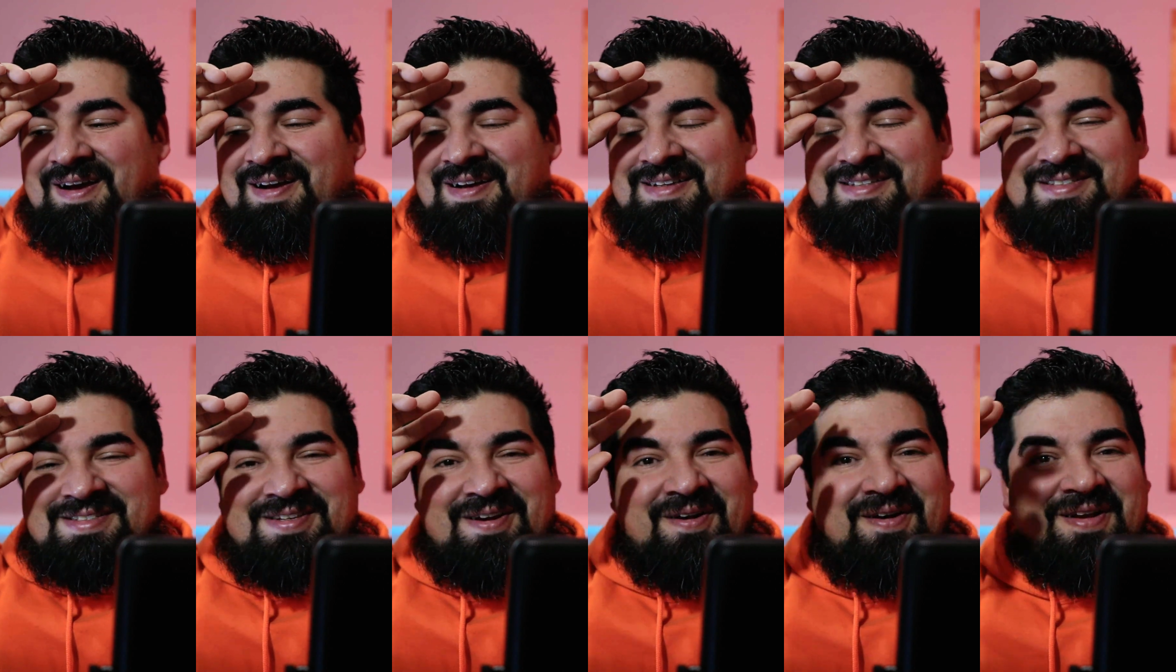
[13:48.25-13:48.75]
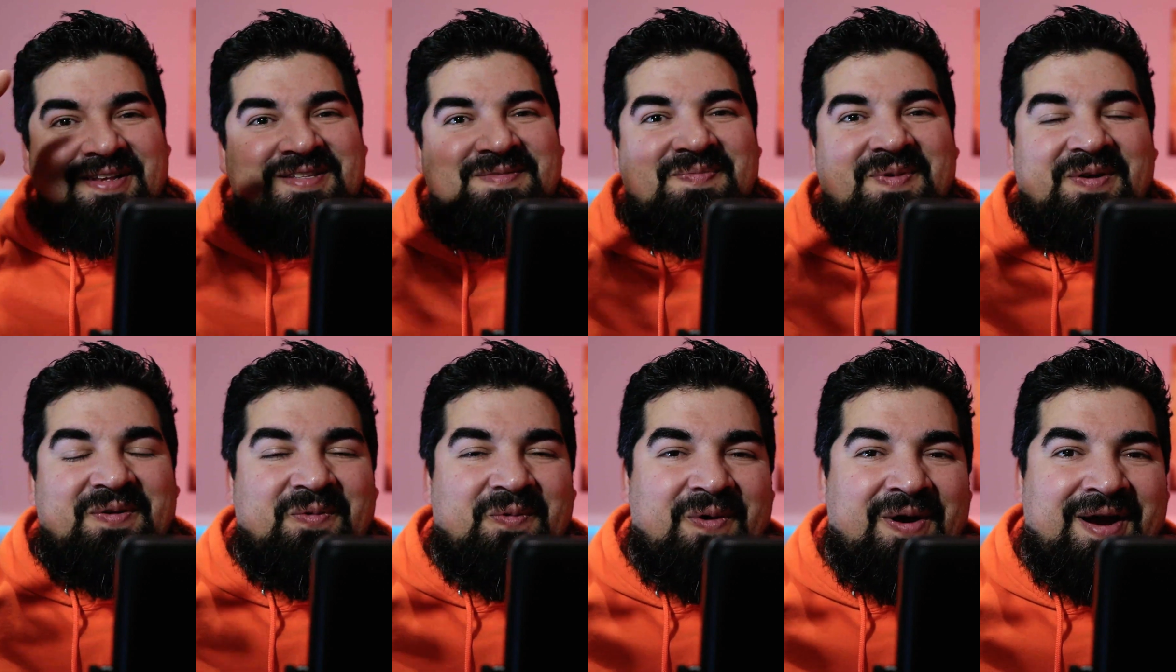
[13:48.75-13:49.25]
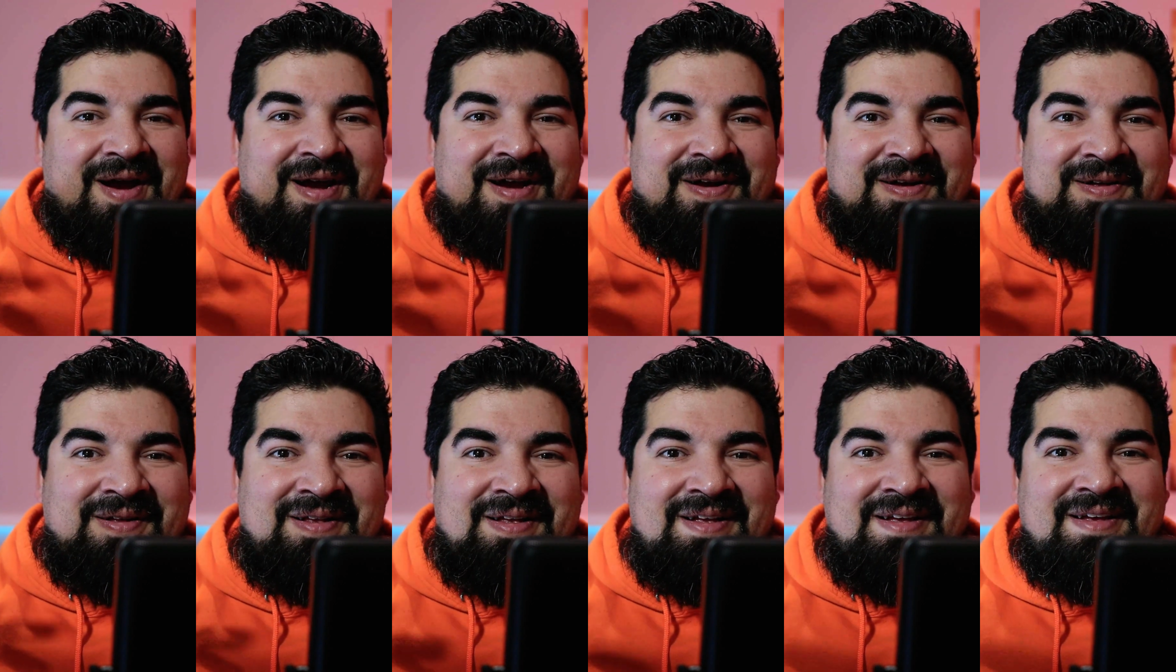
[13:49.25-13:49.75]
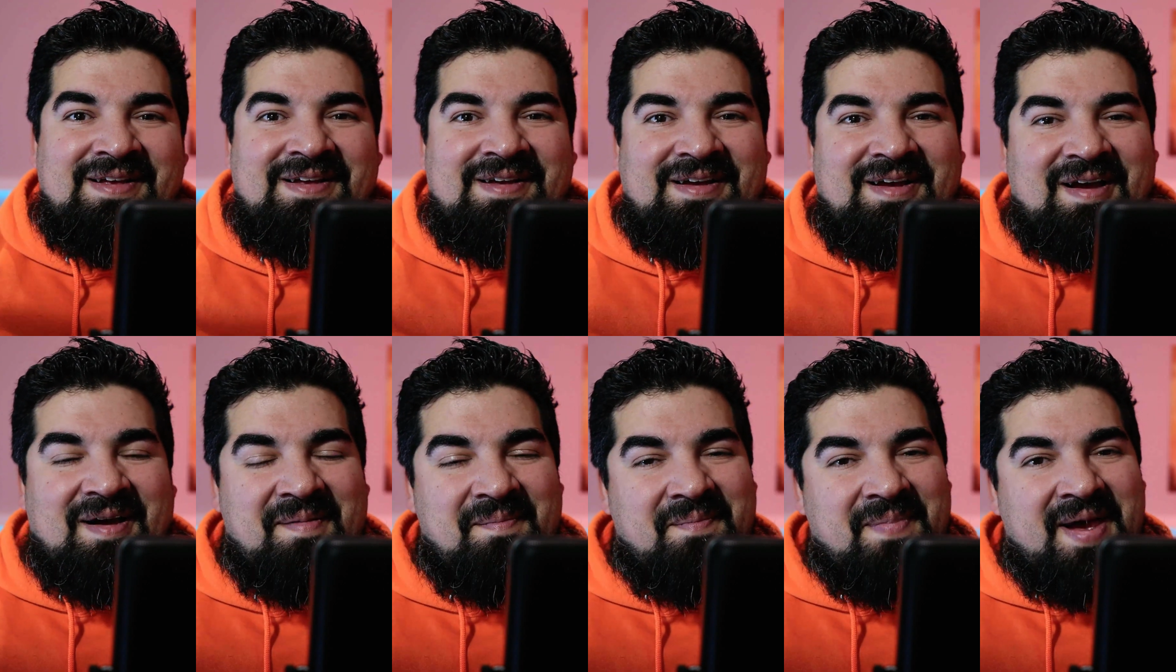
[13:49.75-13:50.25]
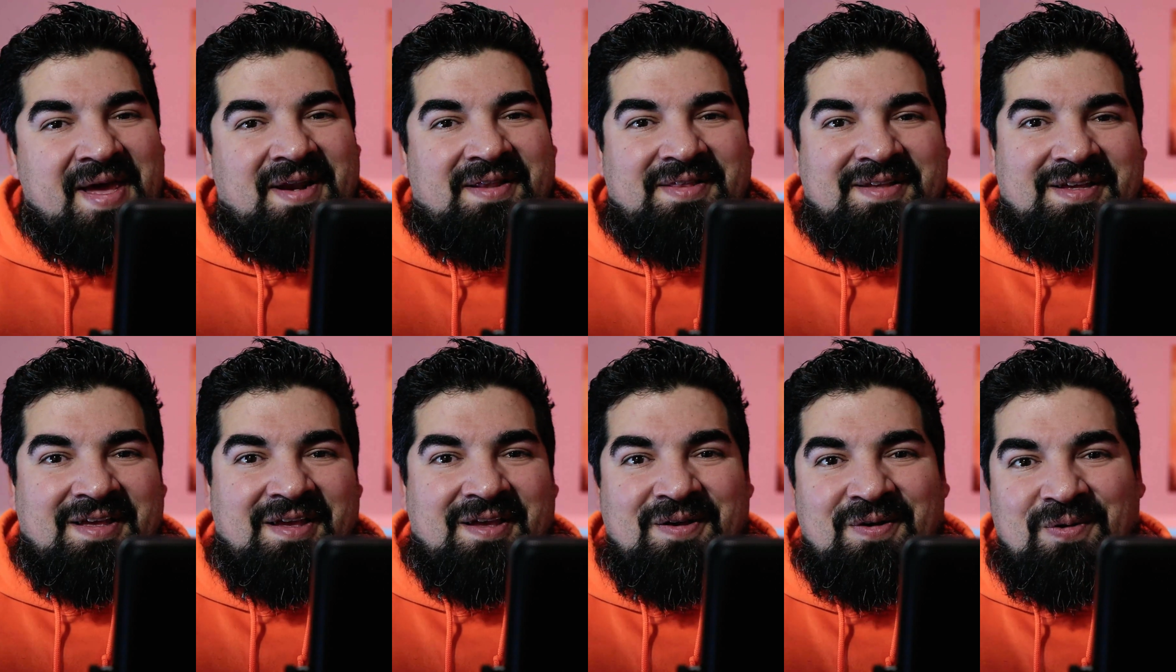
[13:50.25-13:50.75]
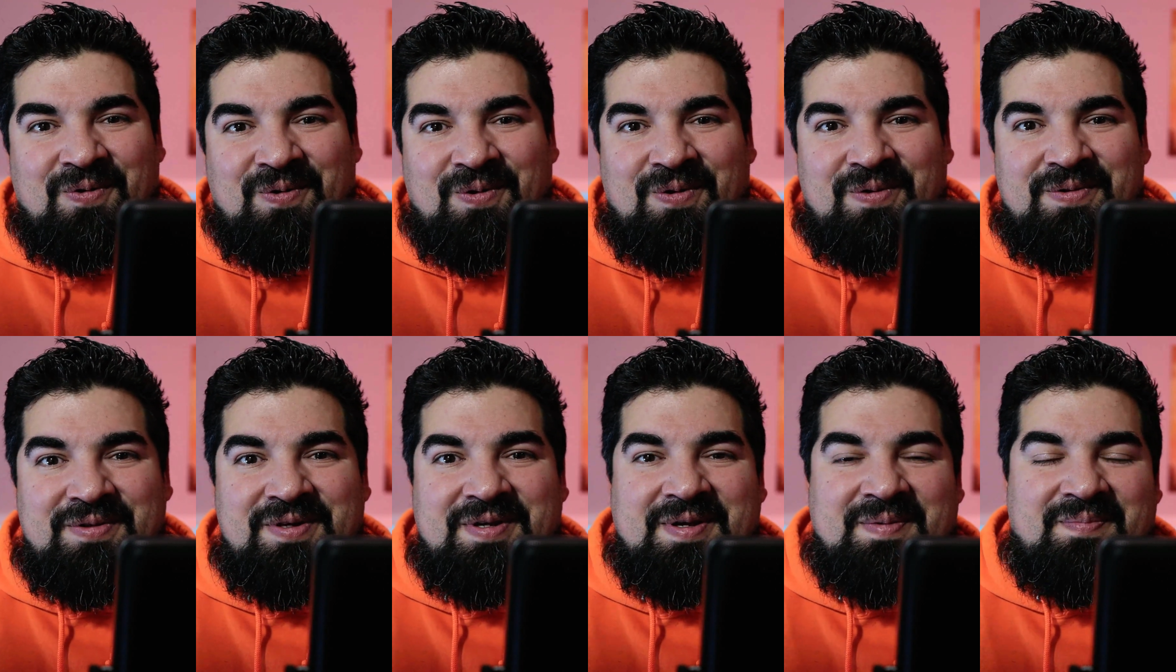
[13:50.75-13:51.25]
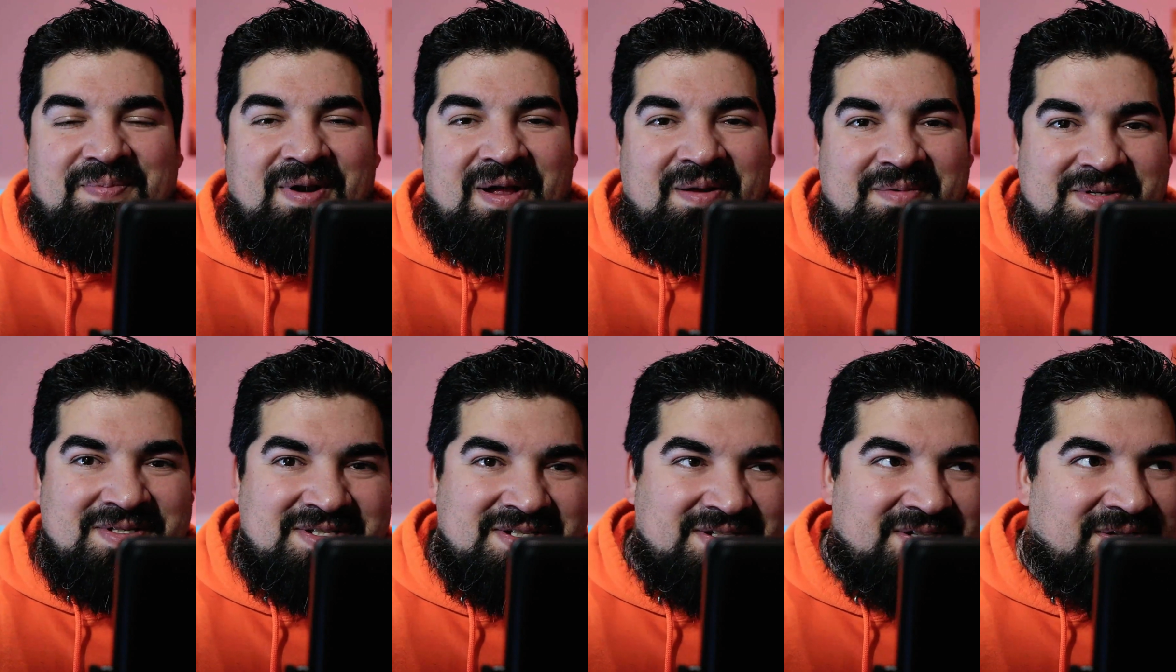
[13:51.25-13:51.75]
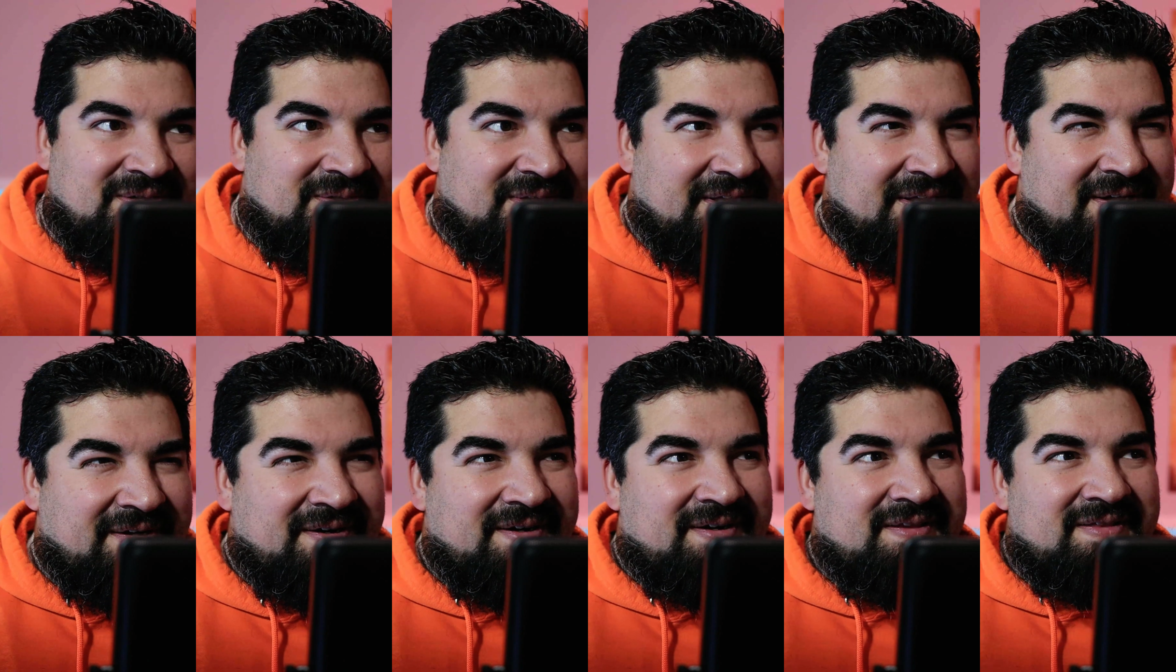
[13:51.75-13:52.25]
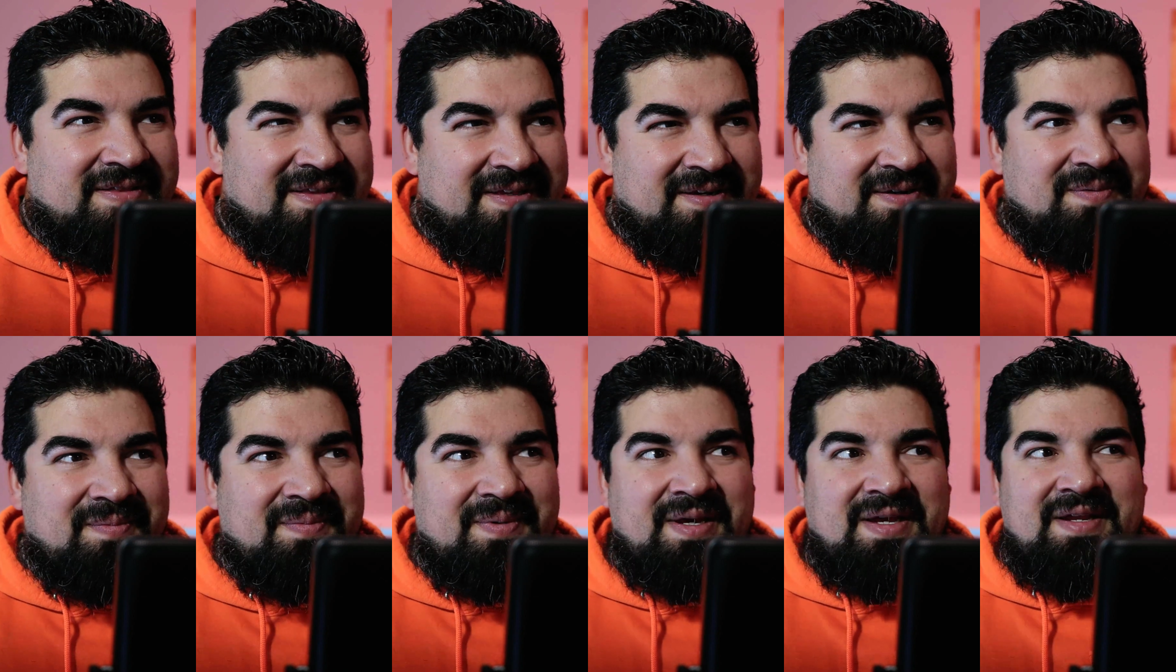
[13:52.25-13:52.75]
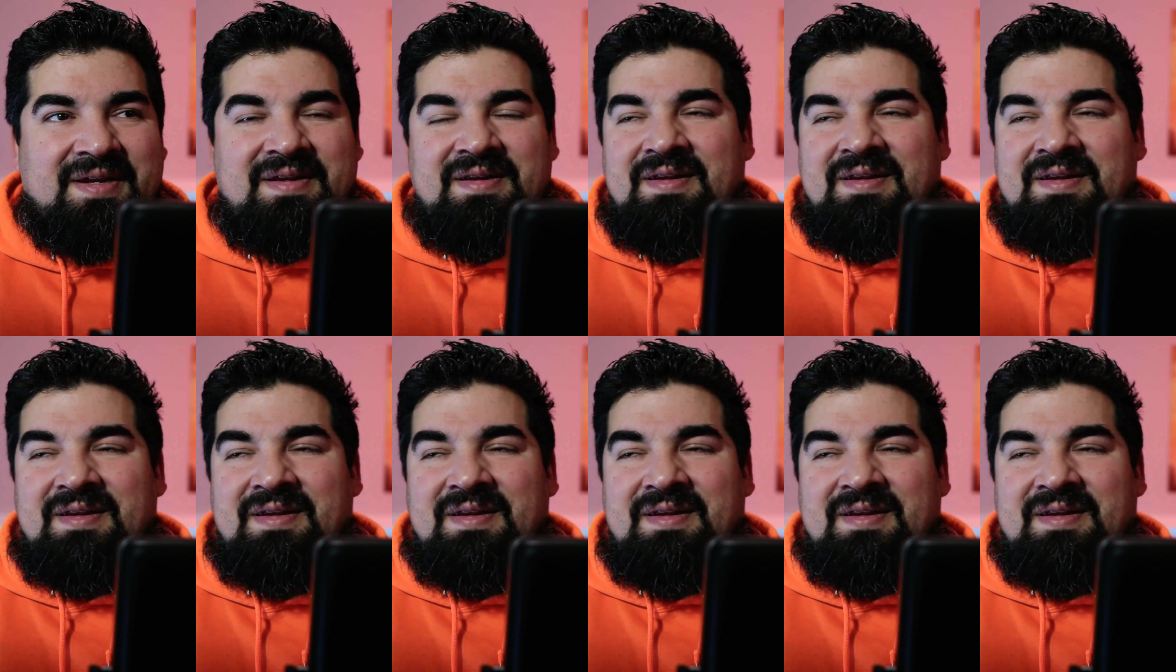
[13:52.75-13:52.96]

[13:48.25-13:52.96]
Sorry it's been a while. I'm battling a cold. You can probably still hear it a little bit.